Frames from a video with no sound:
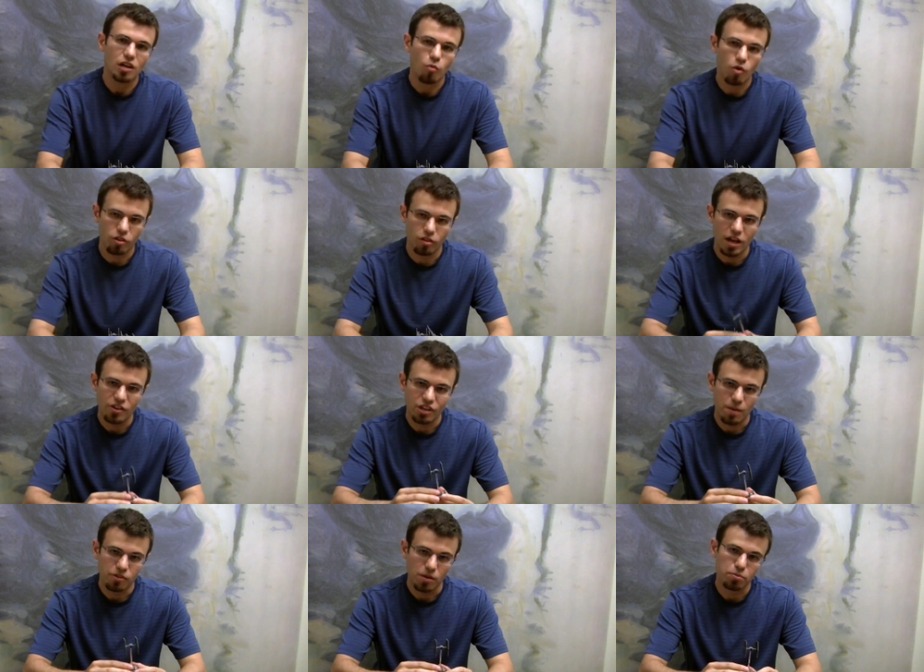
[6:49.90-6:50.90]
One of the last
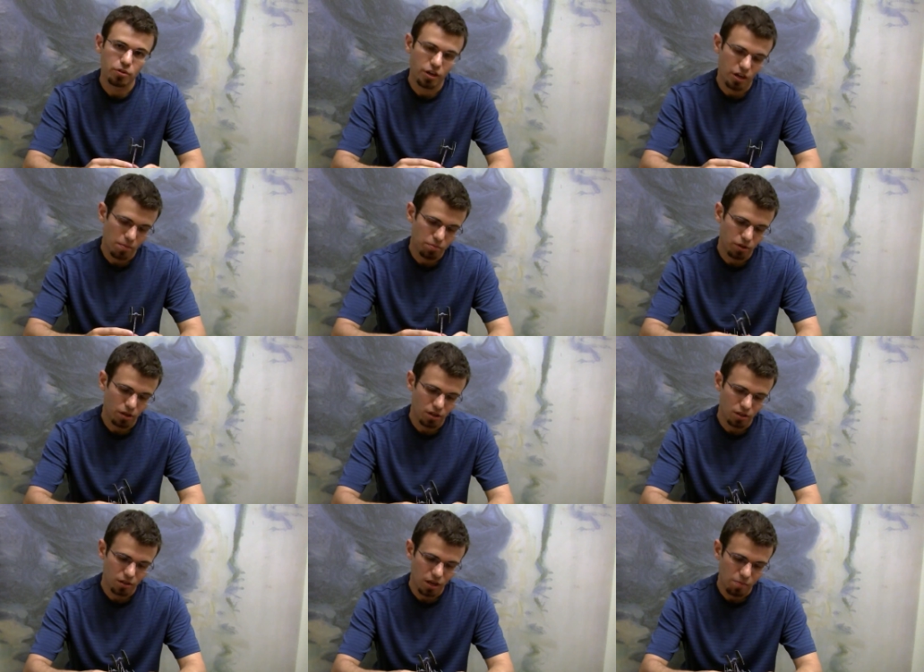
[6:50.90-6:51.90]
games I played,
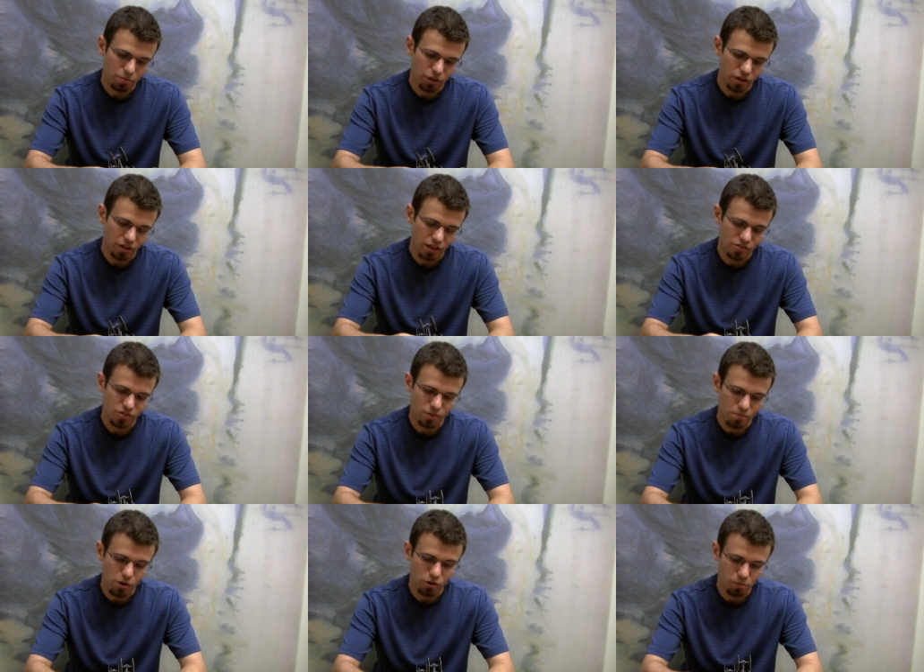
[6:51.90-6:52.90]
I played against an
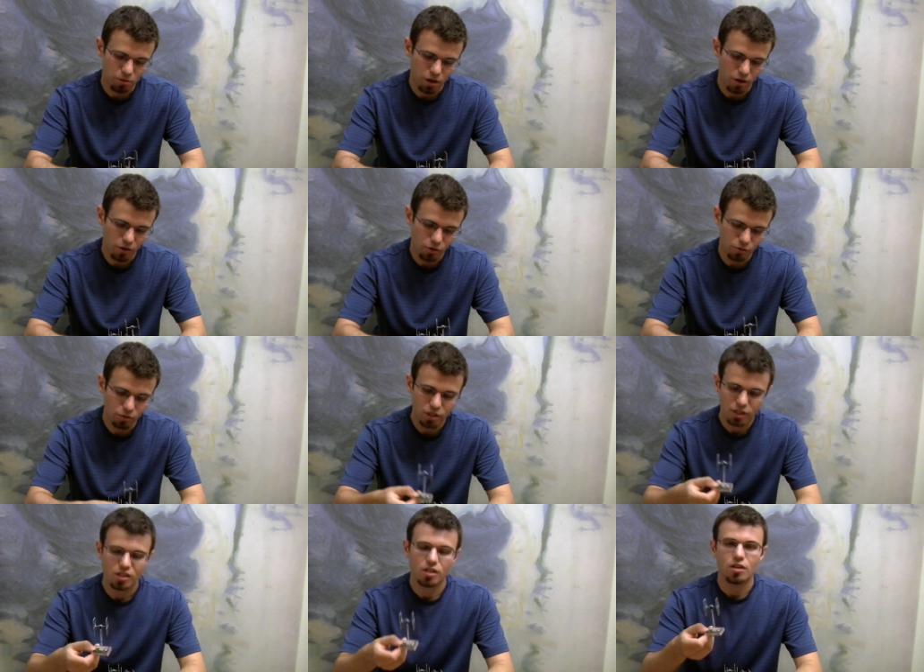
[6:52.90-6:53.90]
Imperial player who
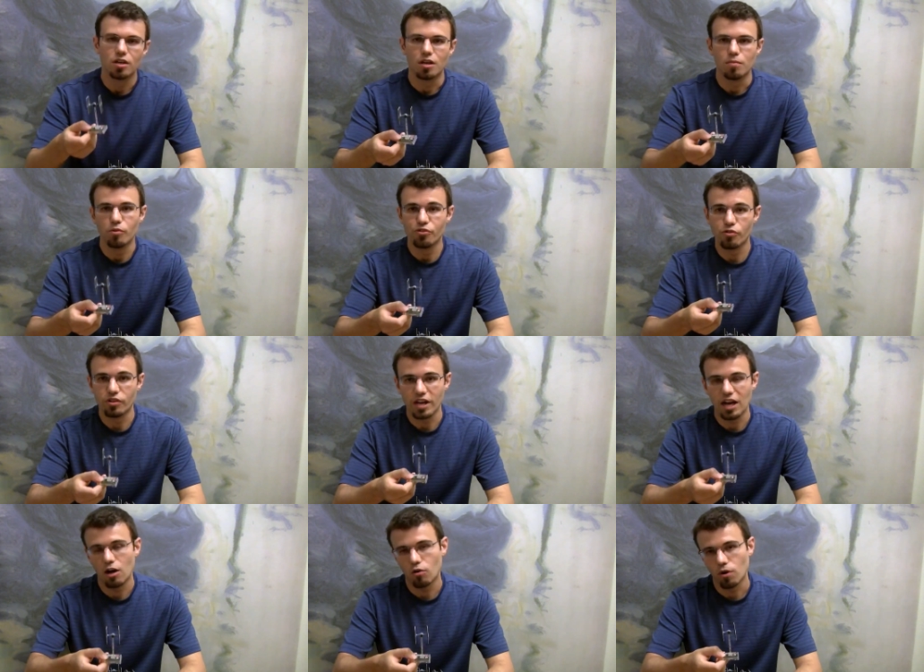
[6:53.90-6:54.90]
was using
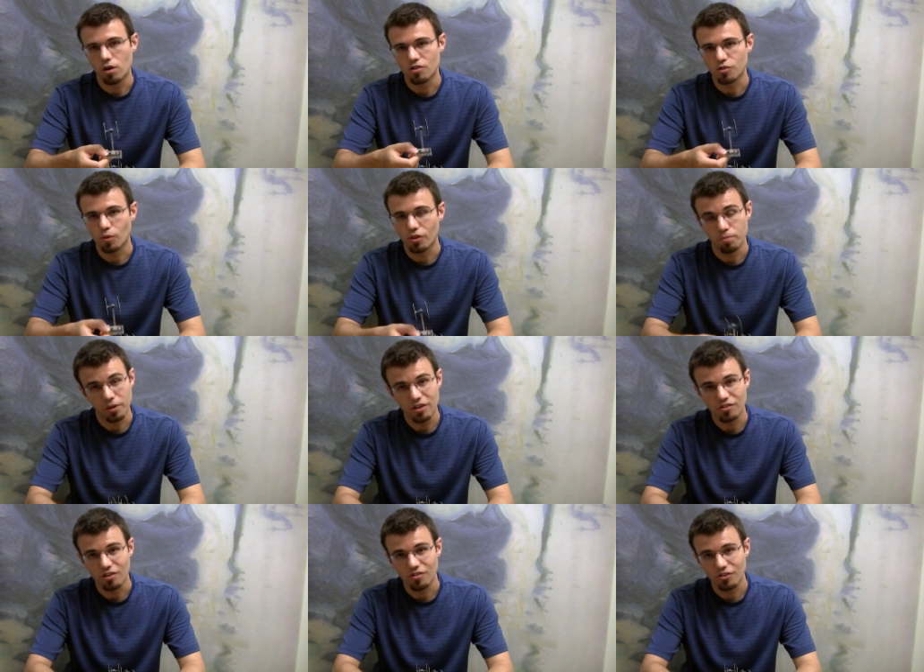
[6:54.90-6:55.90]
Howl Runner sort of the
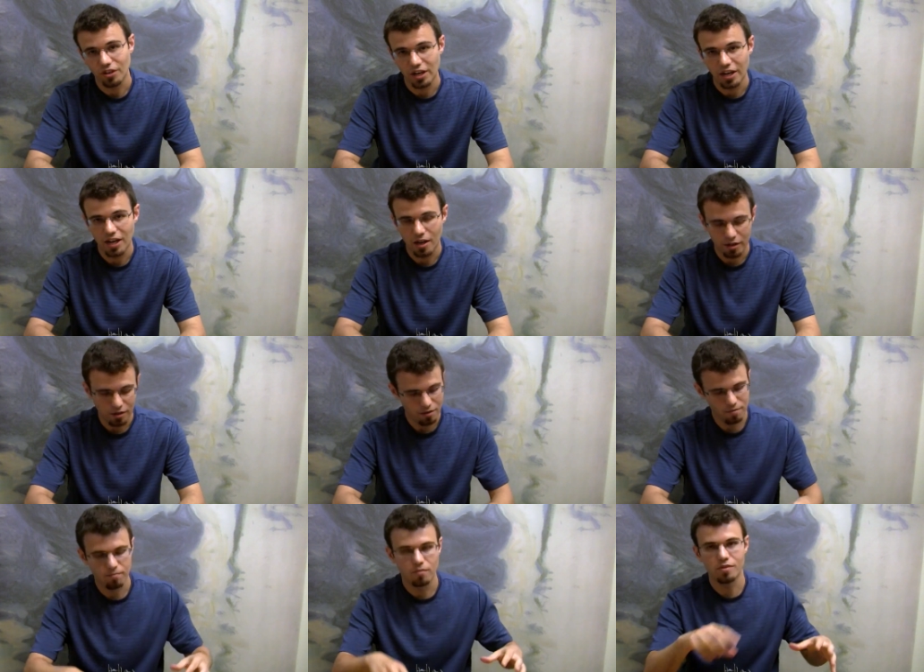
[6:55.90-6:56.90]
basis, and I had,